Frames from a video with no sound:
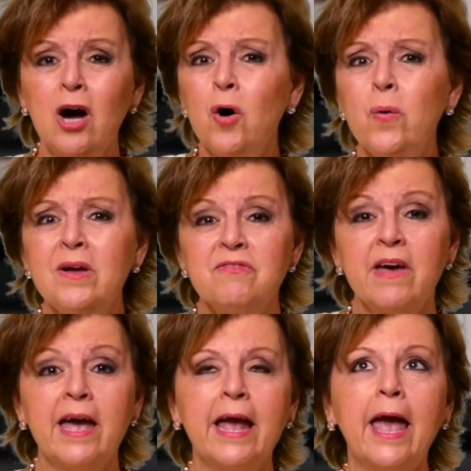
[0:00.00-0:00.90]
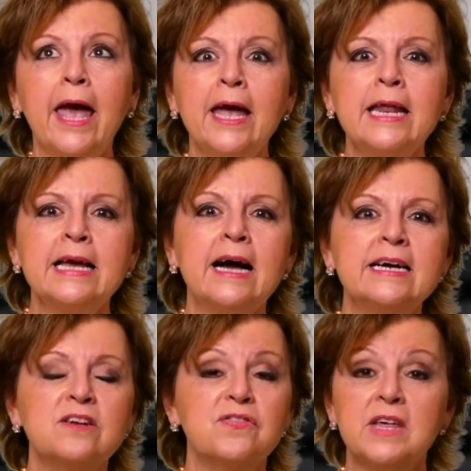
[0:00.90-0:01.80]
oy vey, any
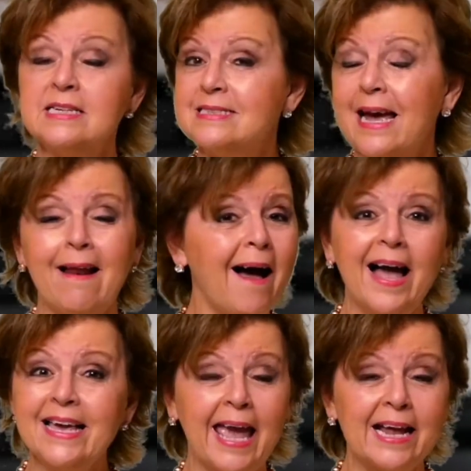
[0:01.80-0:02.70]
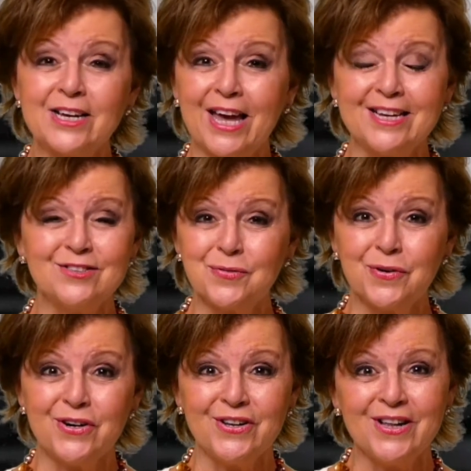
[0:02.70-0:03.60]
kind of things that I can't
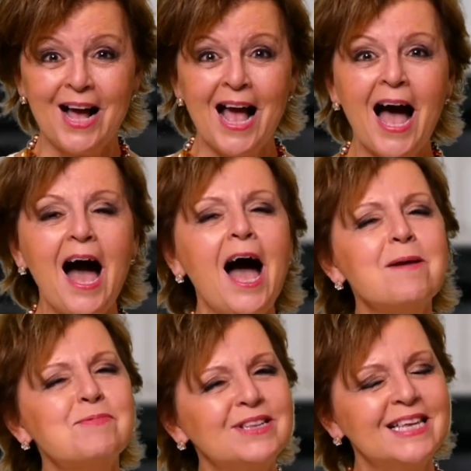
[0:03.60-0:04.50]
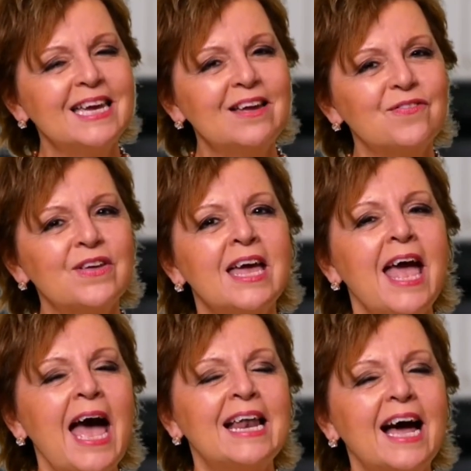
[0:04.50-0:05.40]
control. I believe
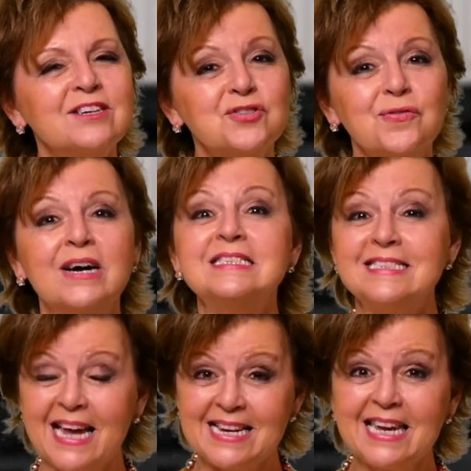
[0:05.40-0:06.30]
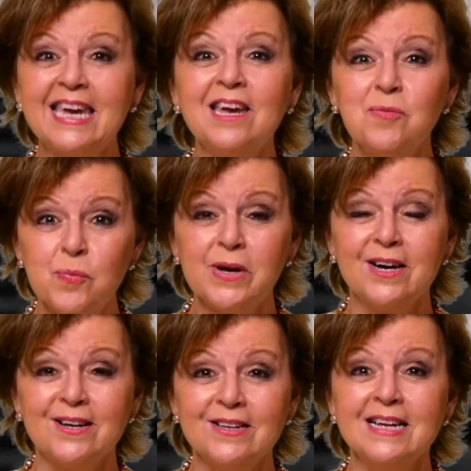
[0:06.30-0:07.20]
and I trust that He
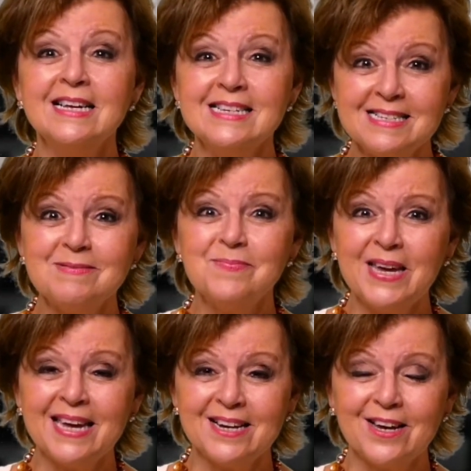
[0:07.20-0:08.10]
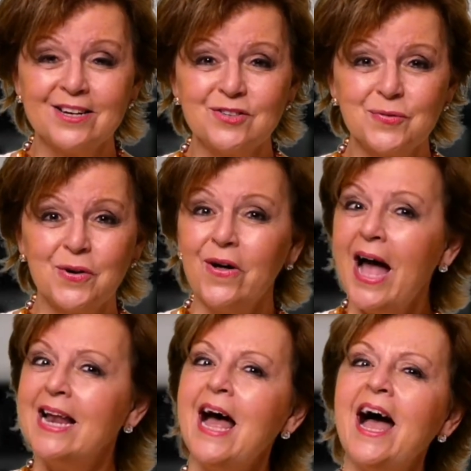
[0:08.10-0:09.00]
will be in control,
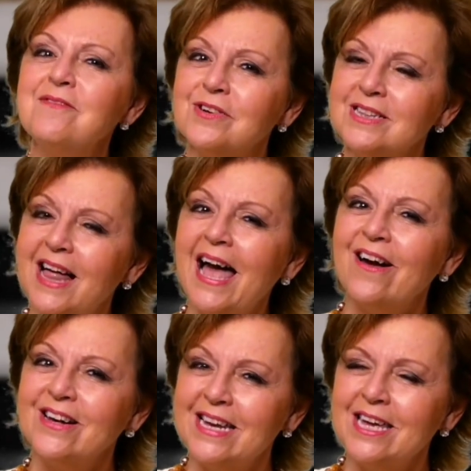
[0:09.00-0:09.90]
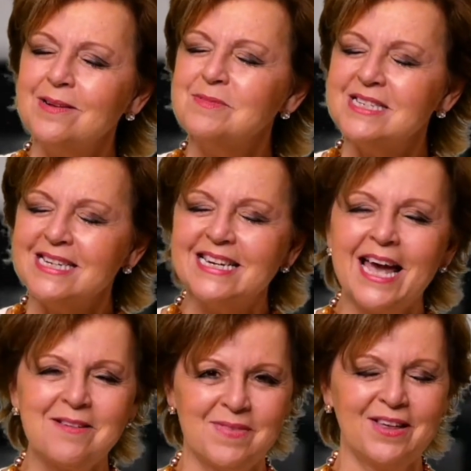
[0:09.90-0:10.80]
and I rely on Him to
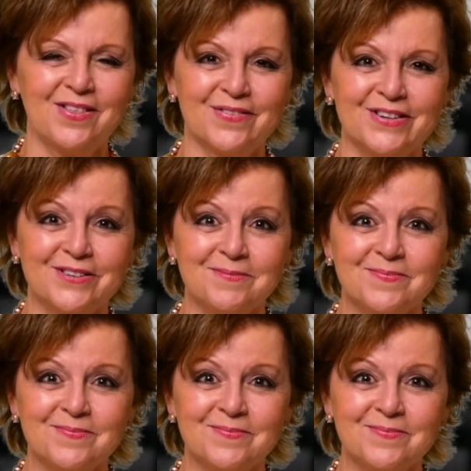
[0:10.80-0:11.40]
get me through.